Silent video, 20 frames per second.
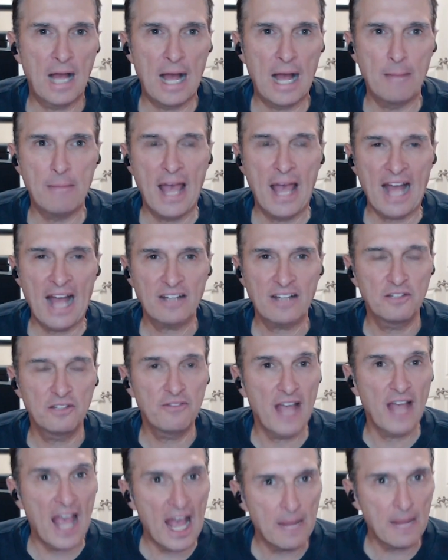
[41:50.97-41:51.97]
I'm
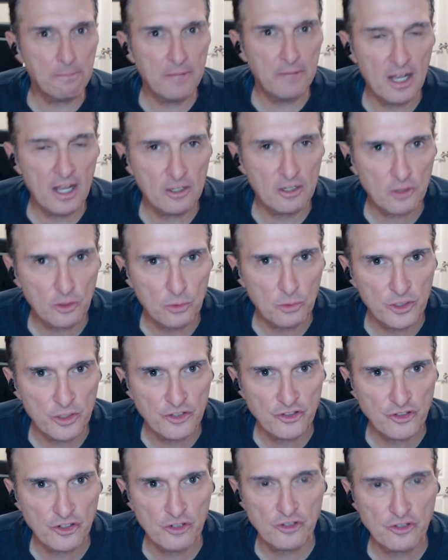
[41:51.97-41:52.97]
active at Bianco
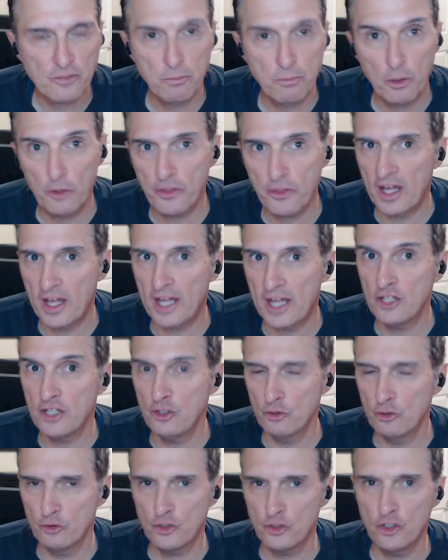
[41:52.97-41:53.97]
Research, both
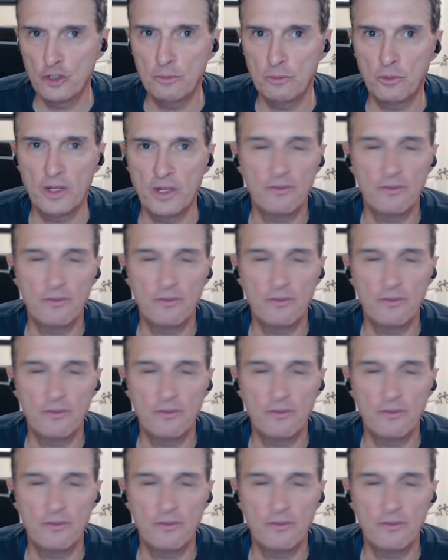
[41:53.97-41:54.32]
on YouTube.